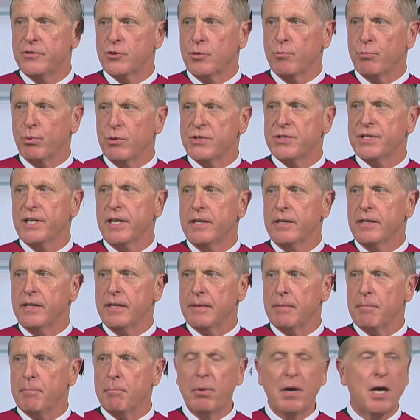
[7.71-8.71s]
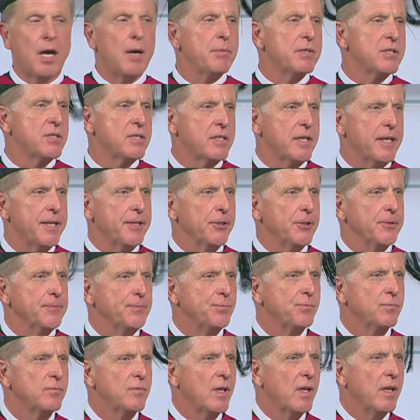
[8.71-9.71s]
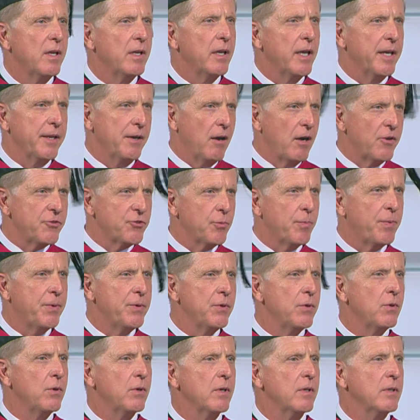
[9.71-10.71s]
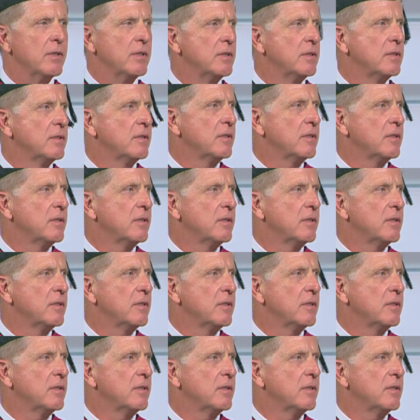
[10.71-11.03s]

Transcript: to present Bobby Sager, an entrepreneur,